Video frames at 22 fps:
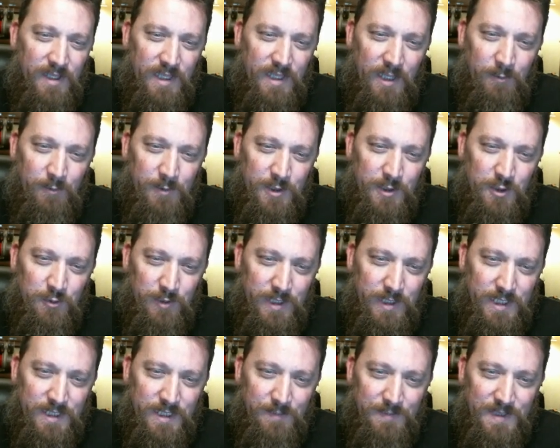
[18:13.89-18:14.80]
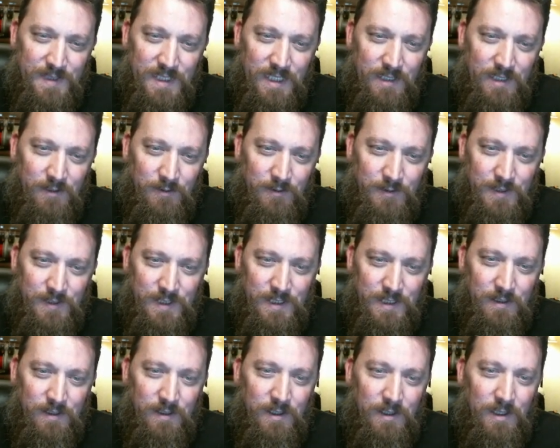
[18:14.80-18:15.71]
They retreat some Sentinels,
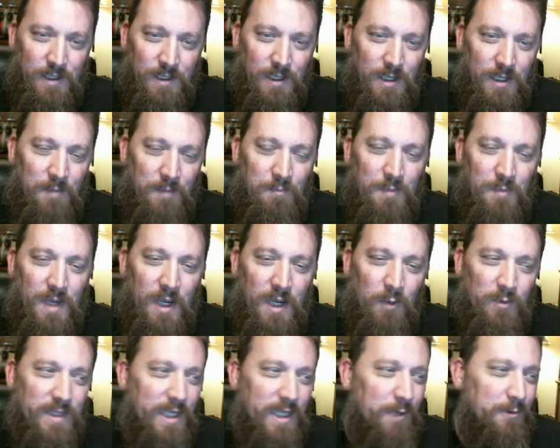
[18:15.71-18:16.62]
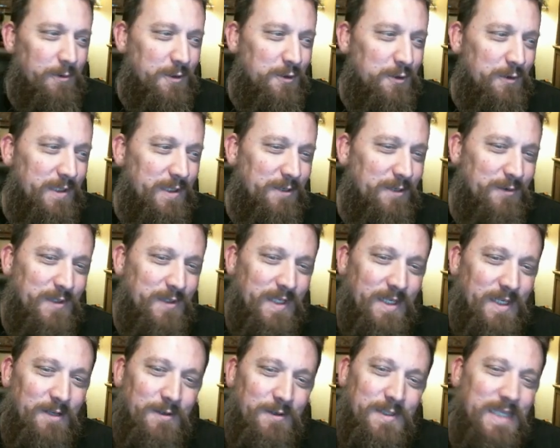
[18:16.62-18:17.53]
but when they retreat their
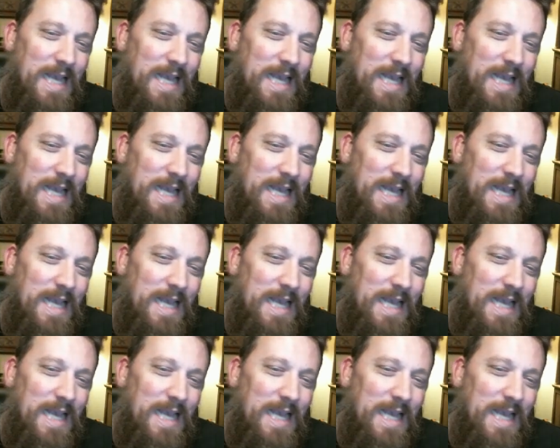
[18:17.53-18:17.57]
Sentinels,